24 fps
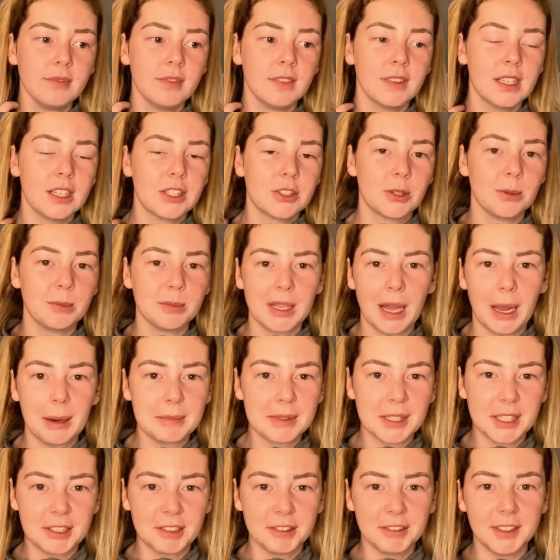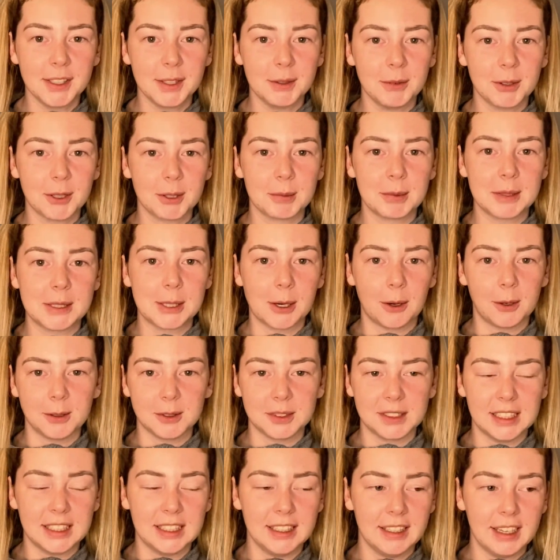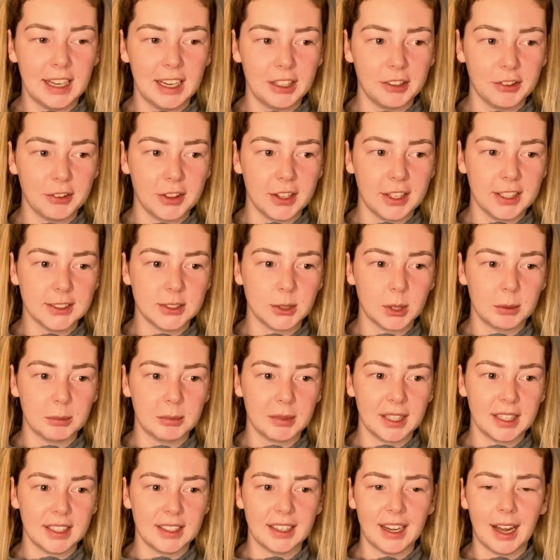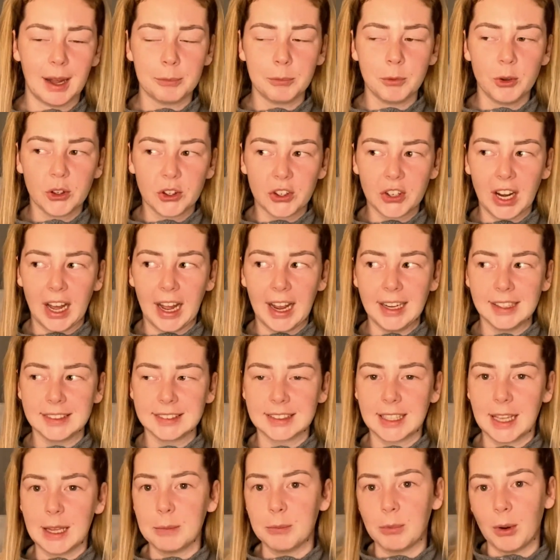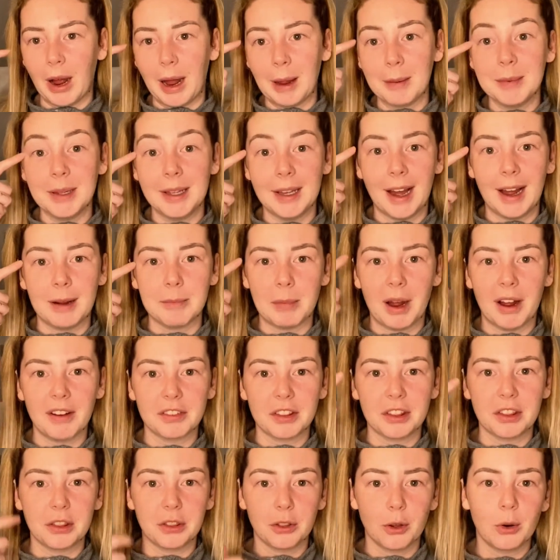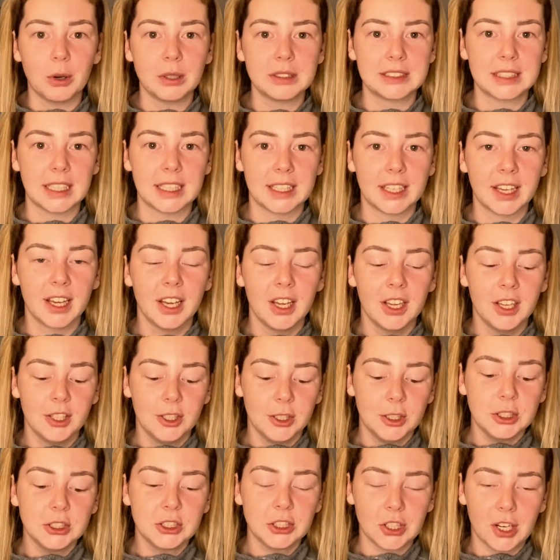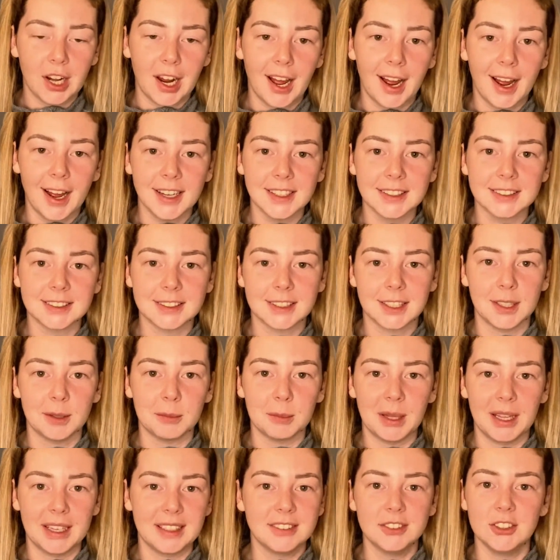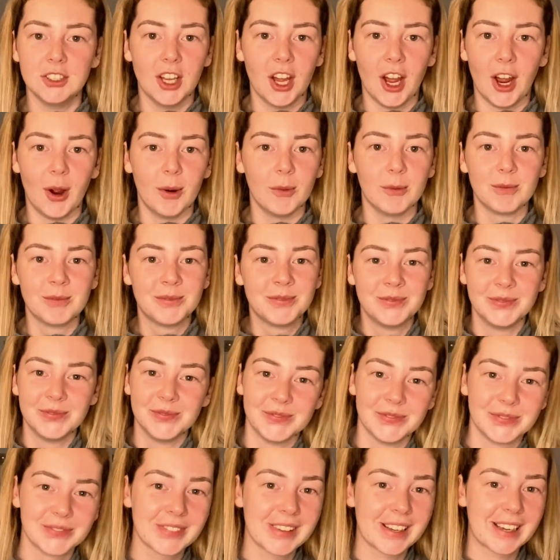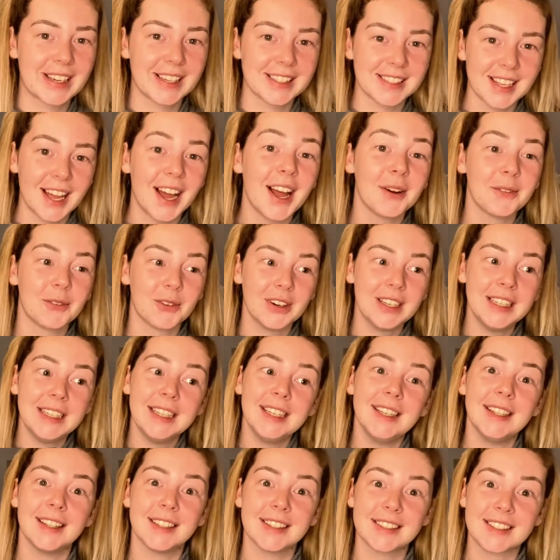sometimes I don't really want to be told to eat healthy, so I'm like, I'm not going to ask it, but I'm having thoughts like, you should ask, and I'm like, no, because I want to eat this